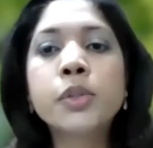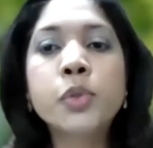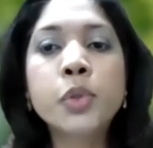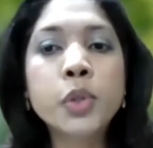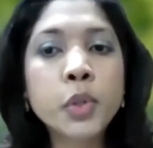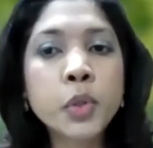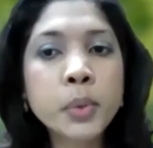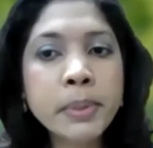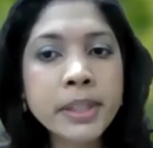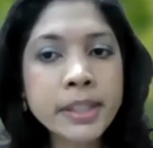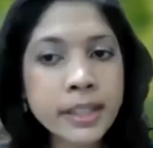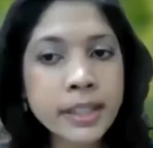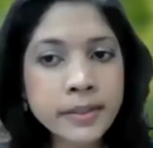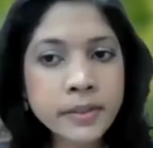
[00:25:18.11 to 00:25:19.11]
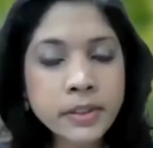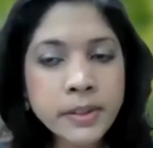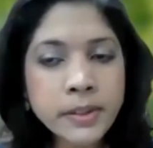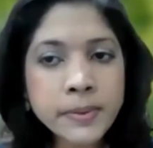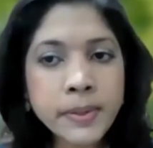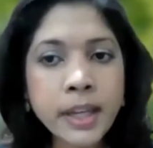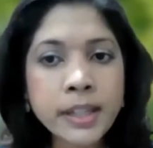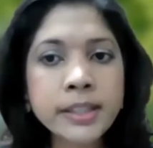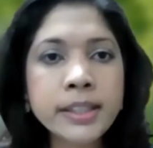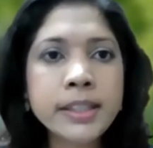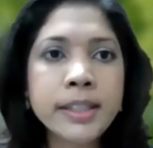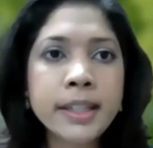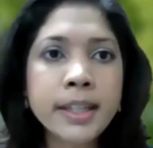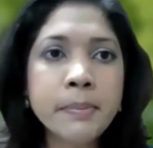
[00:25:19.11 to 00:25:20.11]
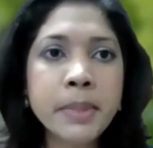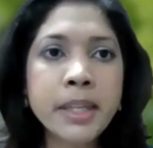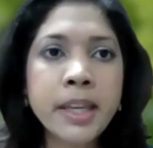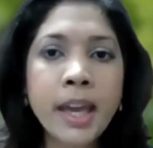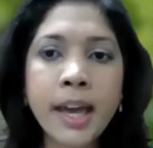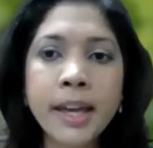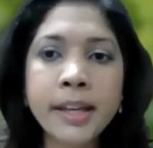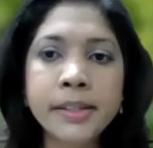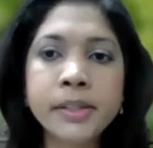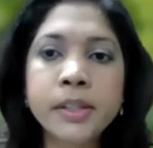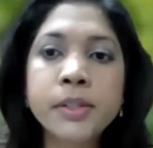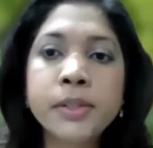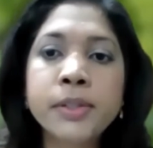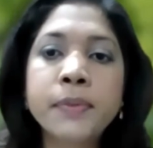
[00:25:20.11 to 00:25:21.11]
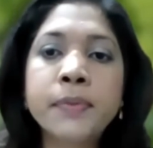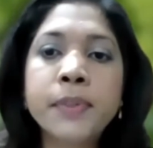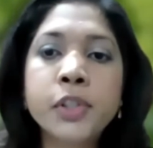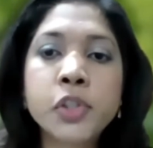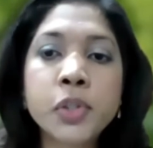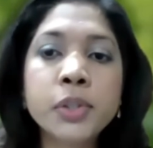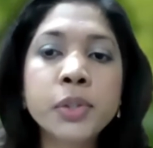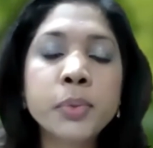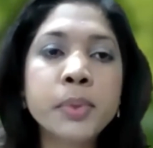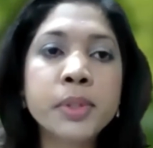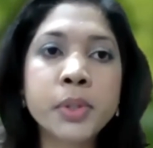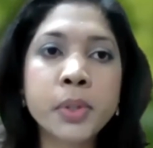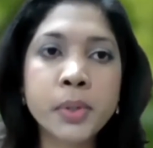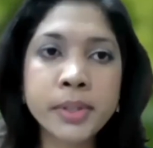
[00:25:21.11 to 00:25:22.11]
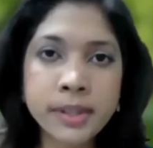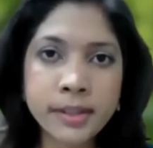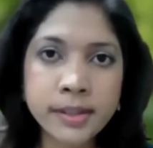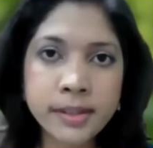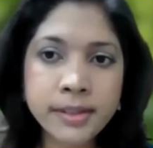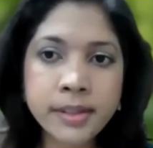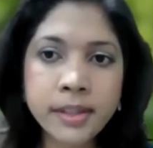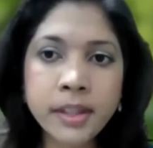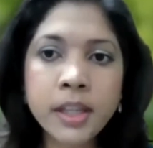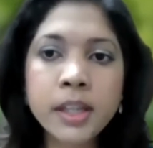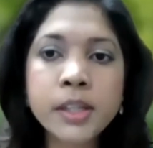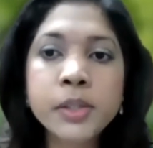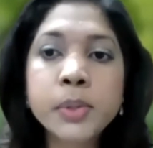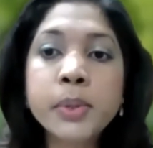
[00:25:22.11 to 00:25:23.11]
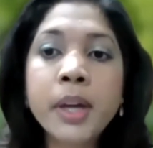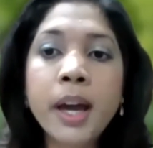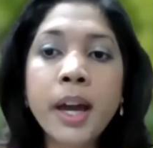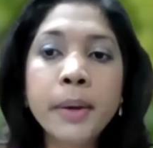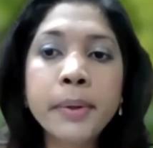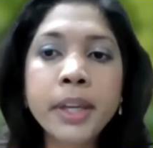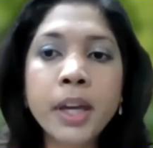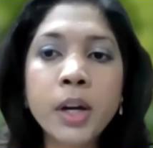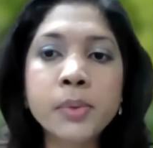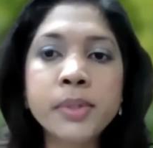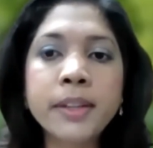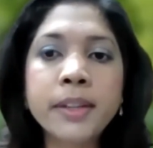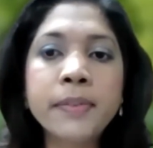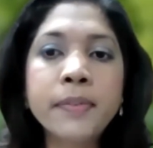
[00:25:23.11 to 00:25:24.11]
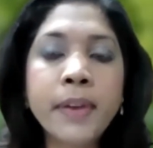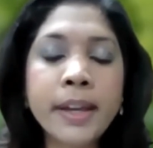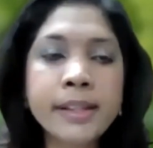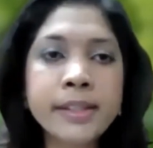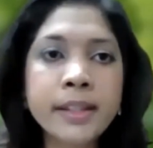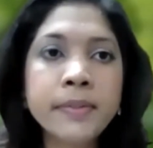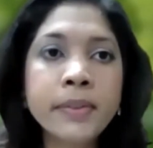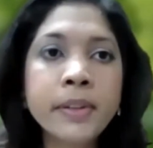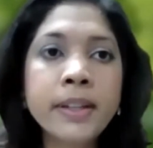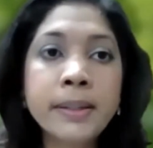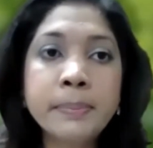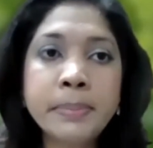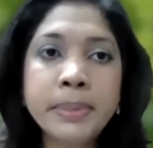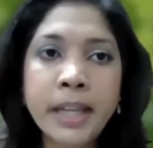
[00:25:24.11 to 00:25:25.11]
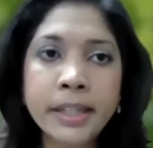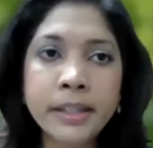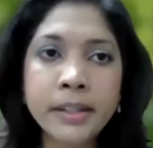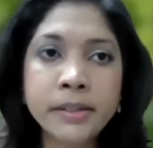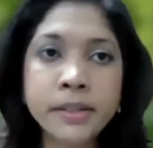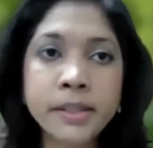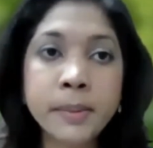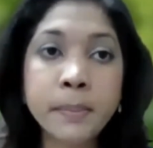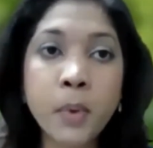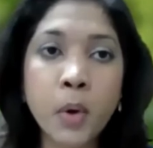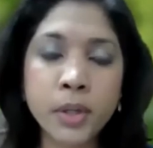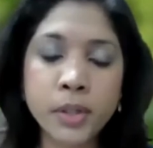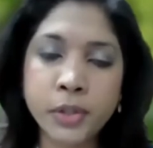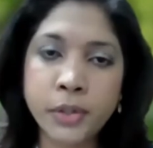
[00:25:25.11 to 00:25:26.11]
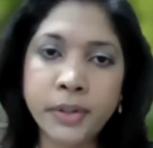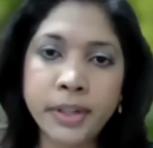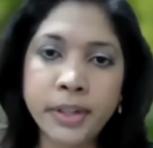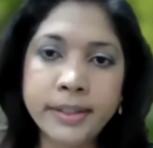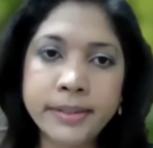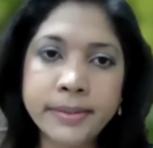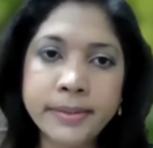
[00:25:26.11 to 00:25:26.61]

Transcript: Do you believe that the EMA has sufficient resources to carry out effective compliance monitoring?